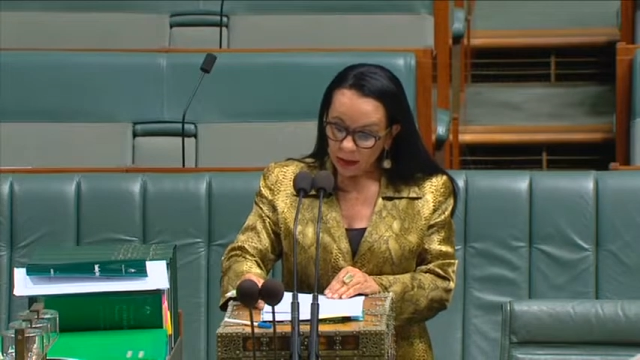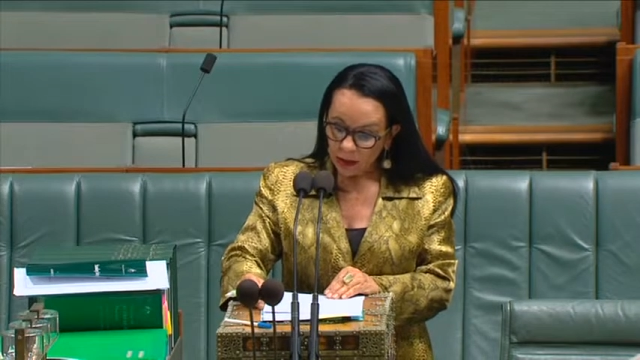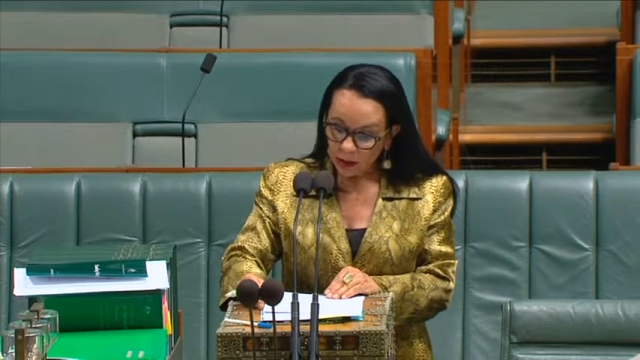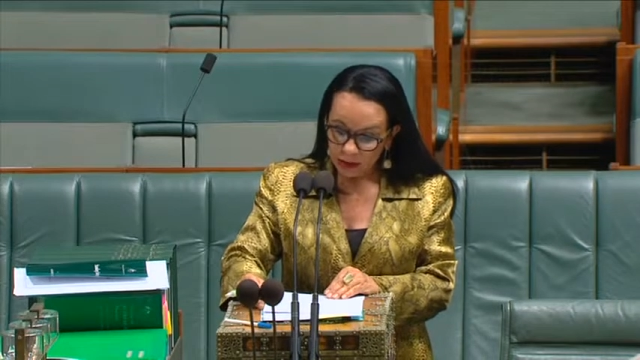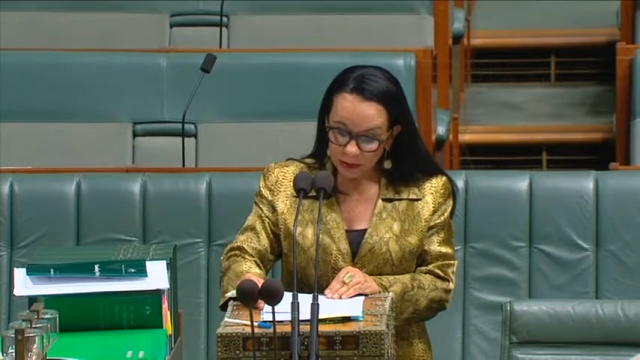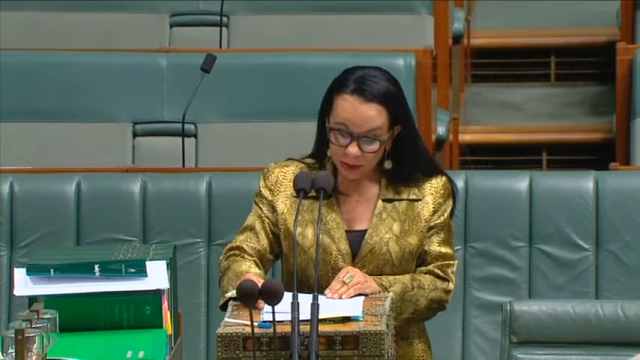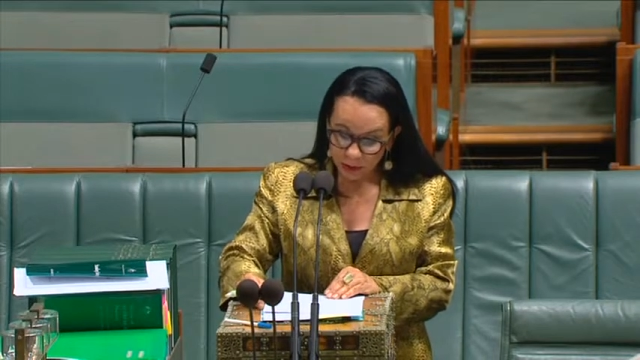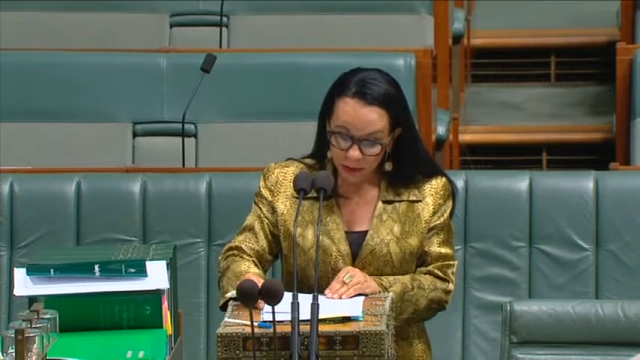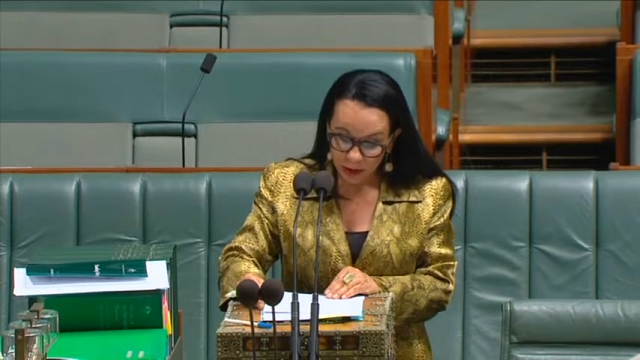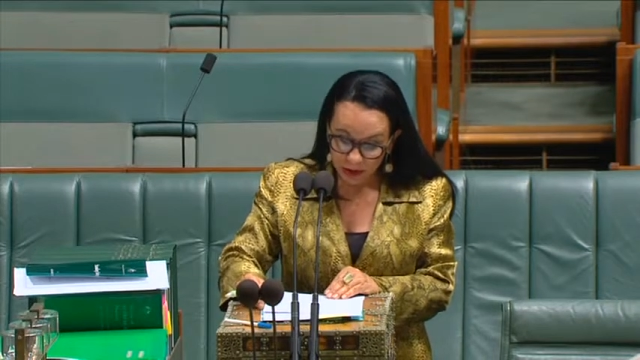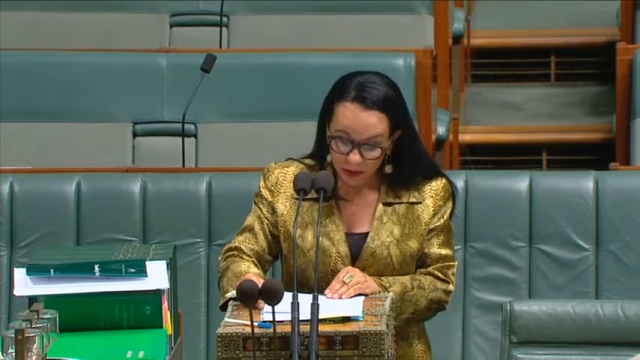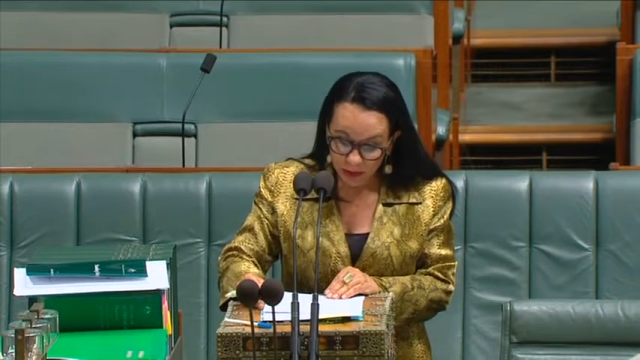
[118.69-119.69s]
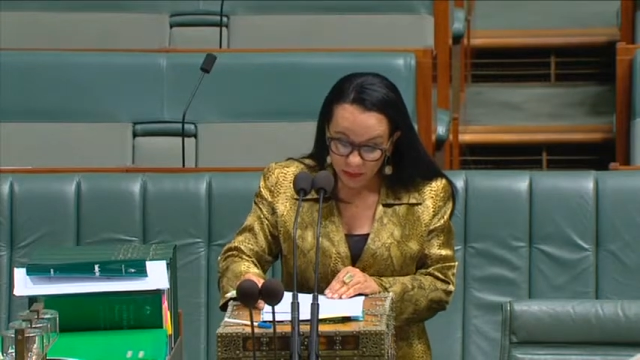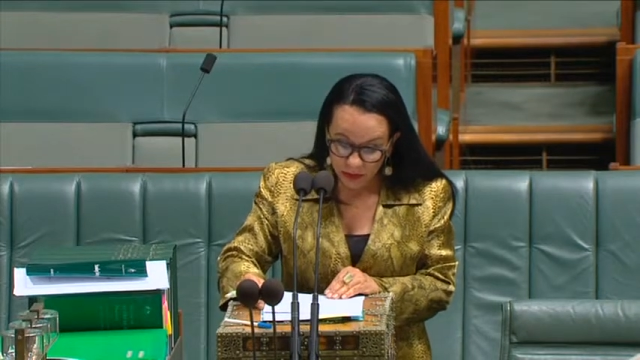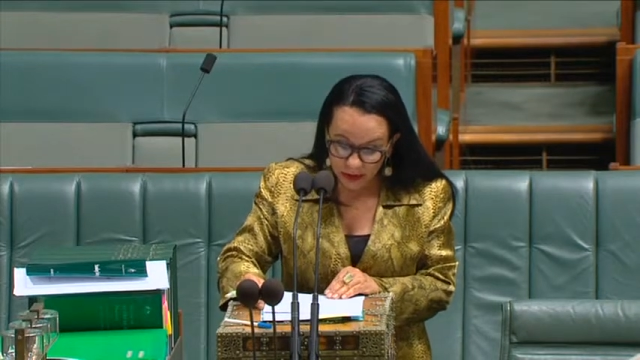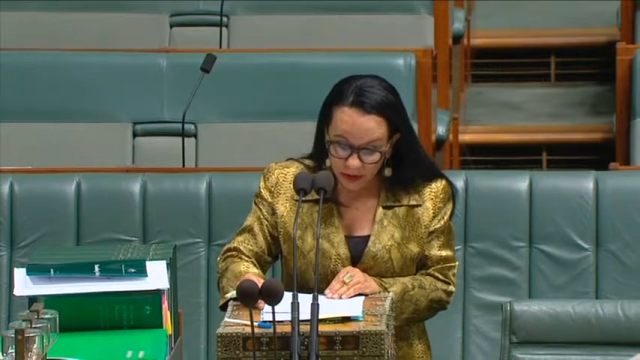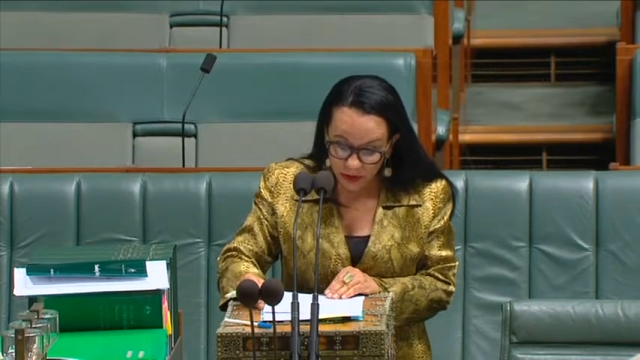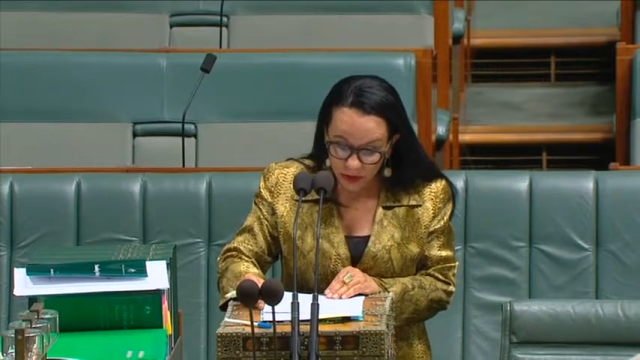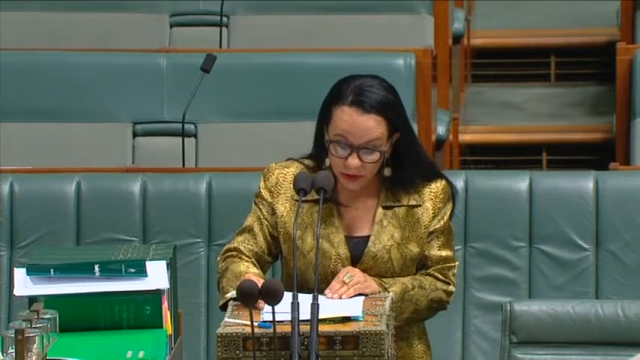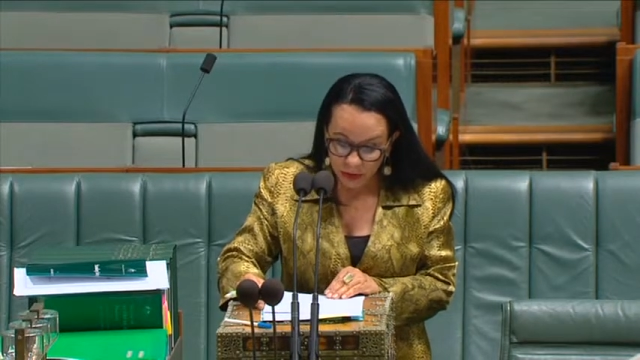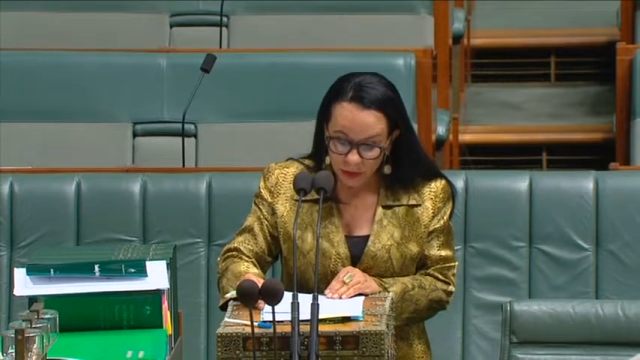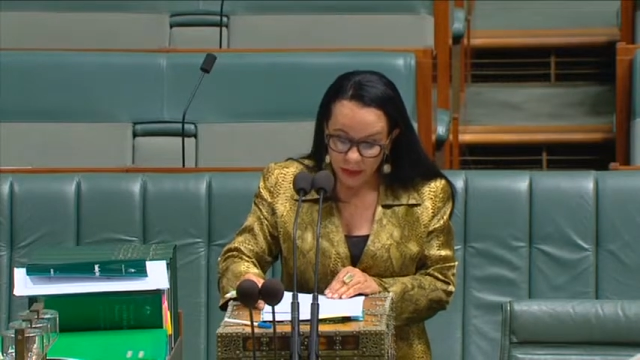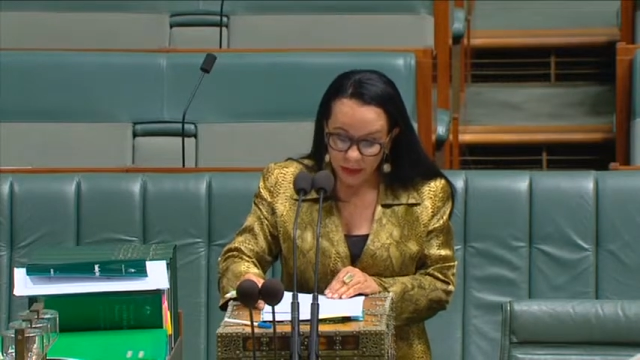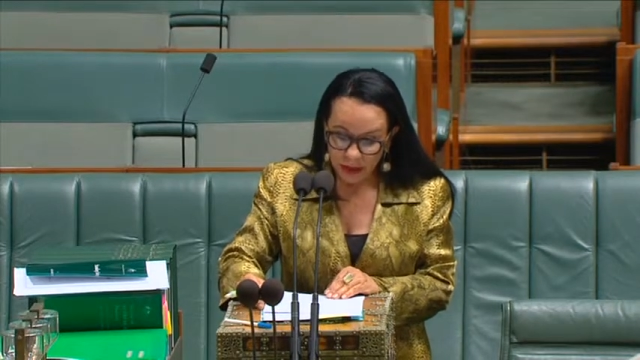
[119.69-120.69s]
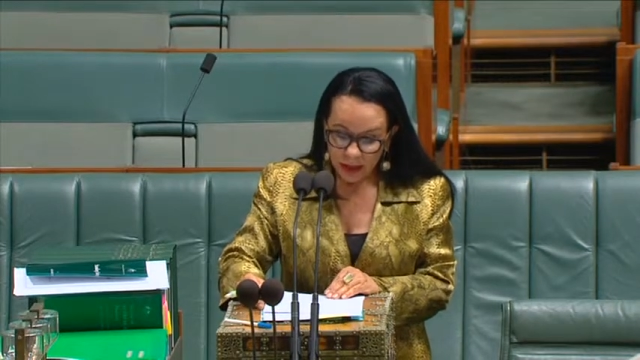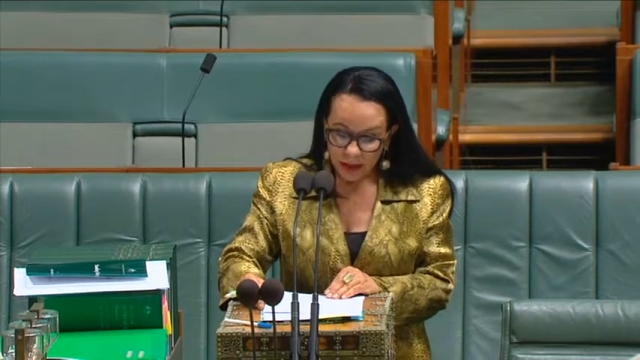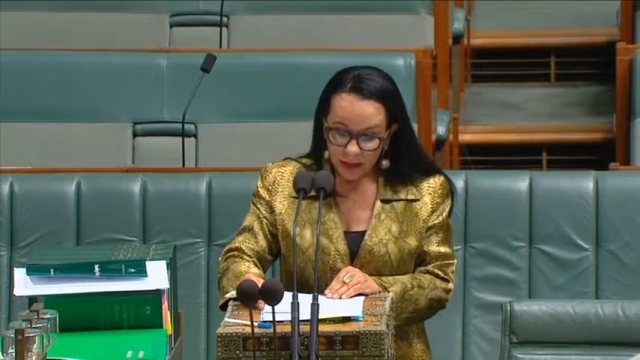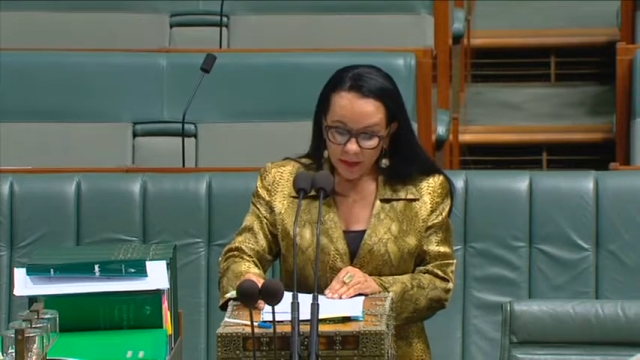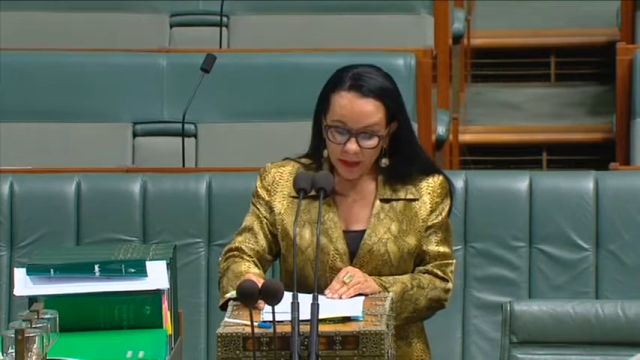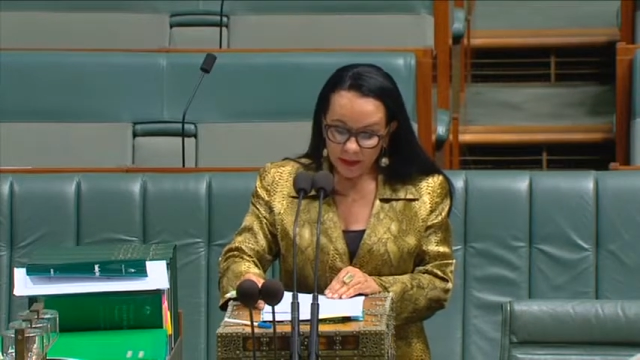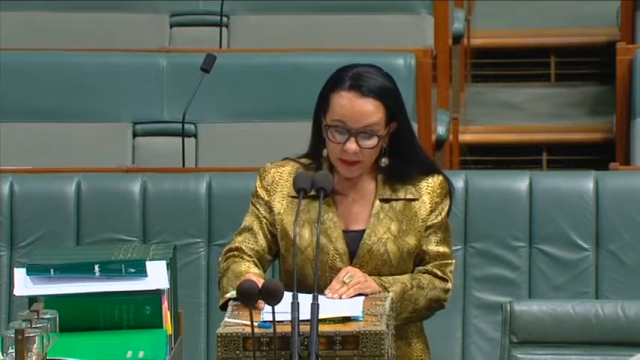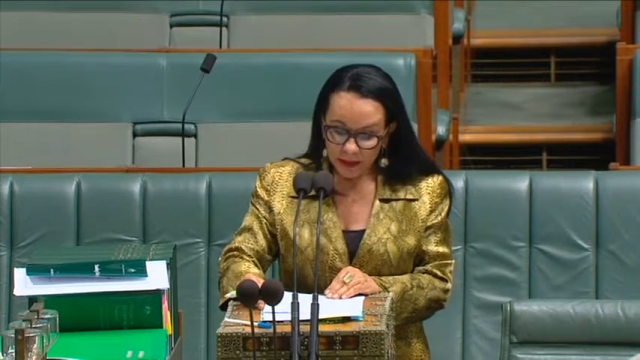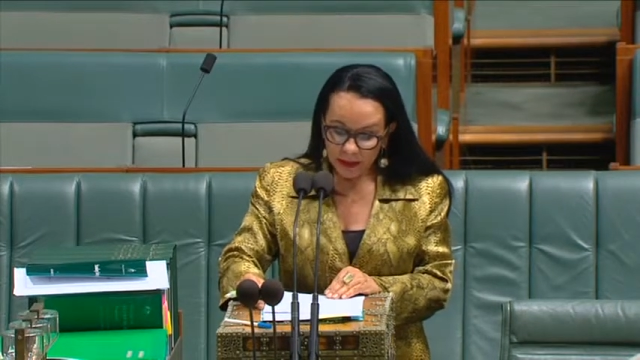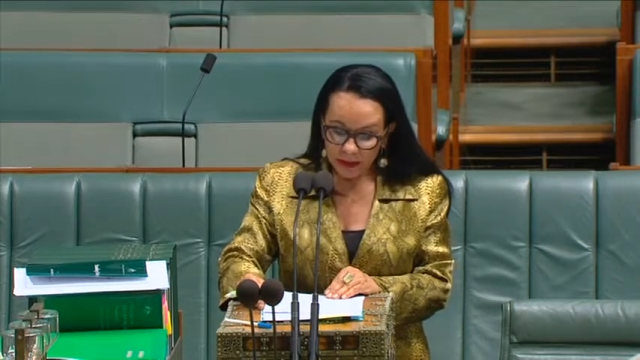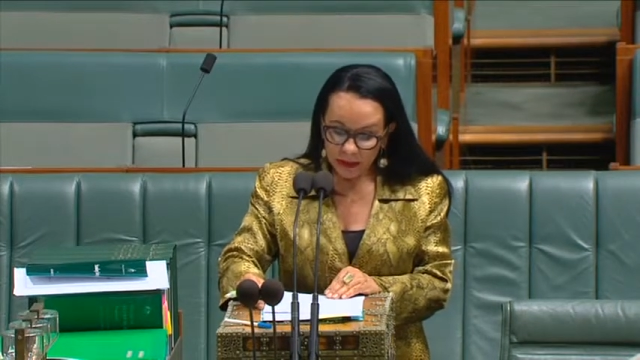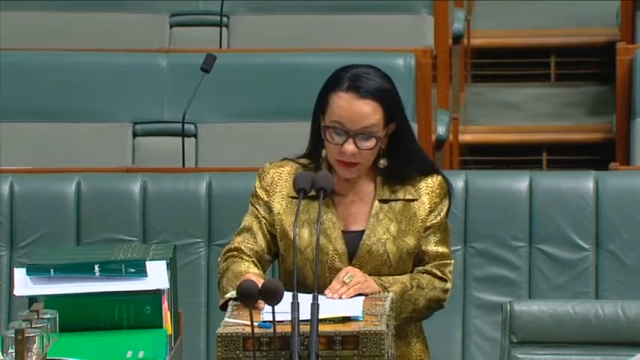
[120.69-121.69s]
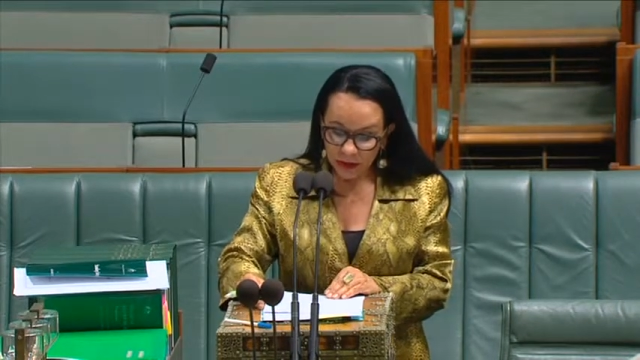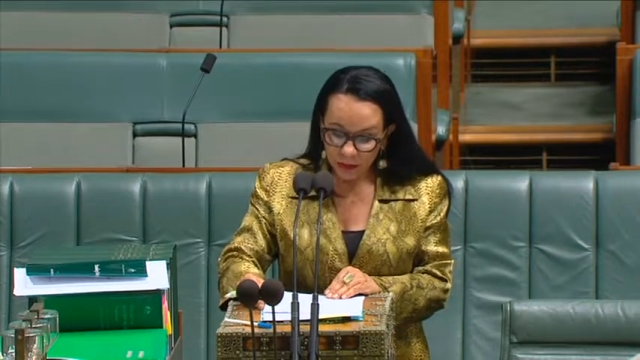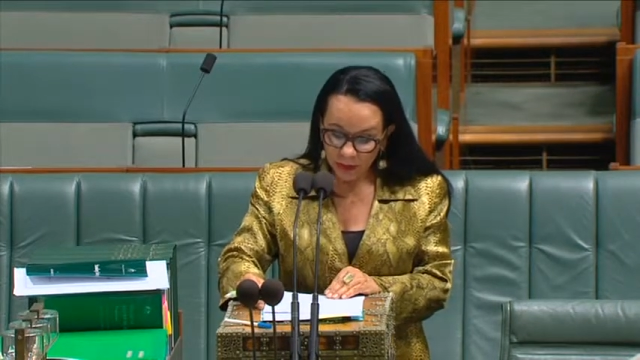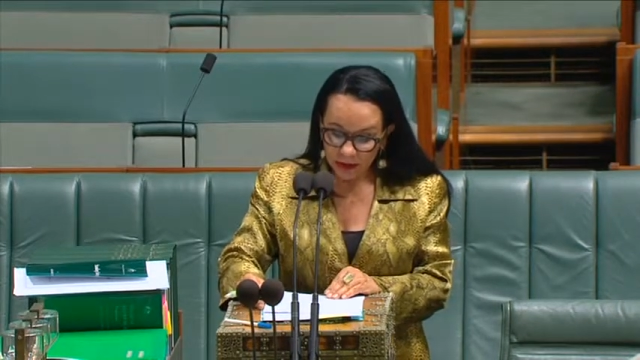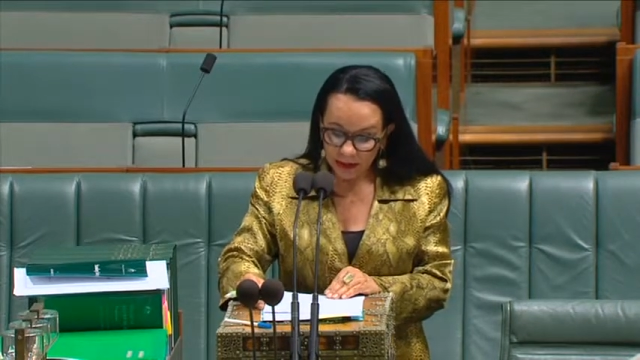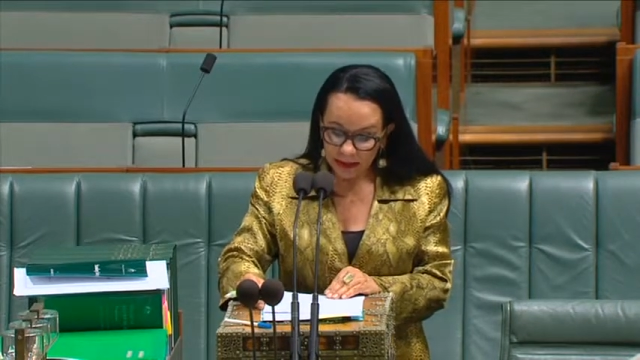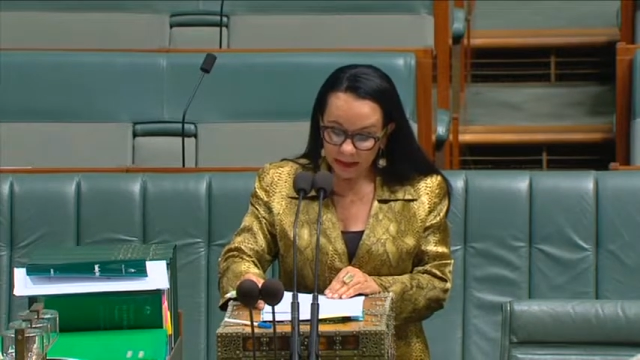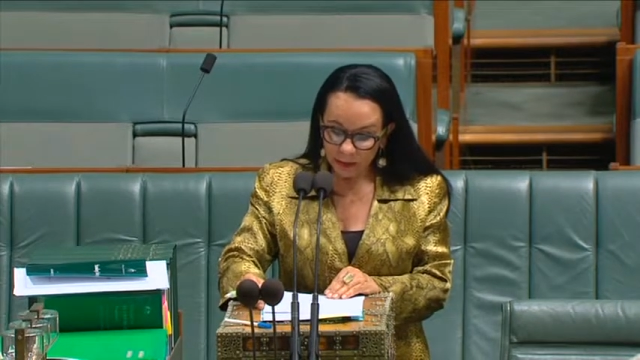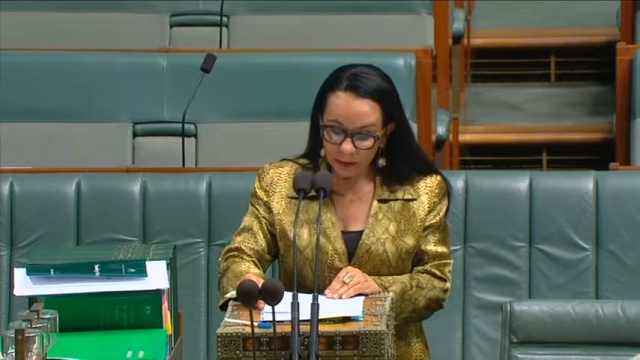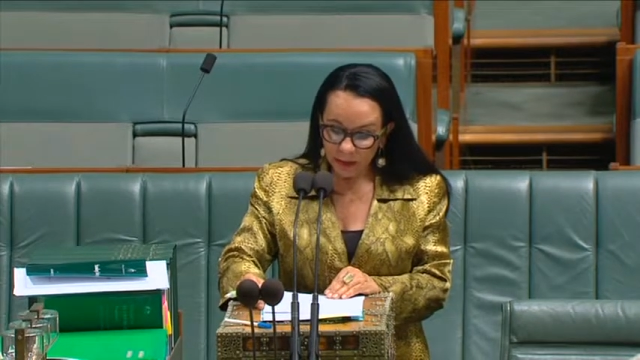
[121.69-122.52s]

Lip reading: because we must ensure that this new policy will